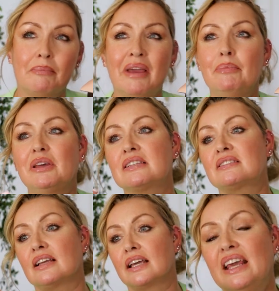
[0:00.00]
Maybe
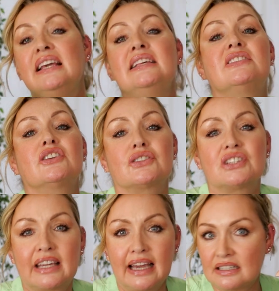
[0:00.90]
it's like easier
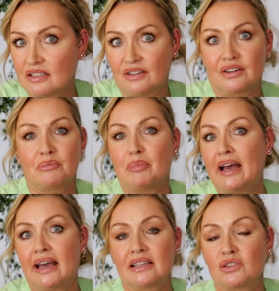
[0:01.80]
to get a certain
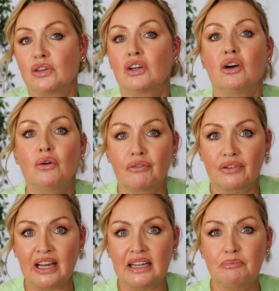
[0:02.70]
bag, so you go for
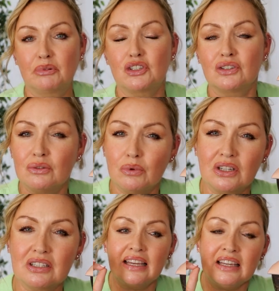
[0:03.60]
that. But you know
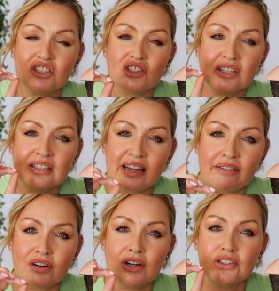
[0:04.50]
what? Itch is
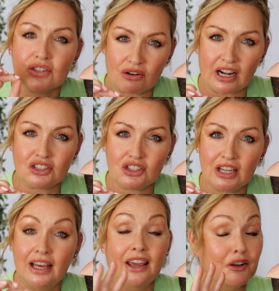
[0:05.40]
never scratched.
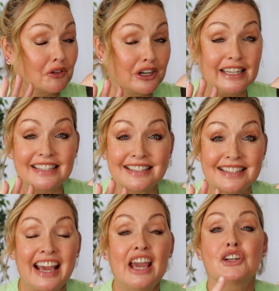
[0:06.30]
It really isn't.
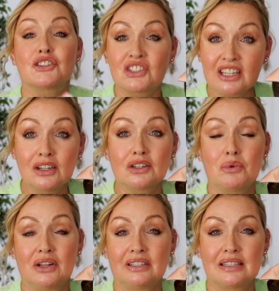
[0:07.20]
You're still gonna
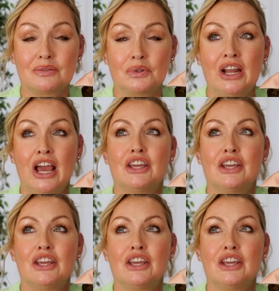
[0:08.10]
want this one.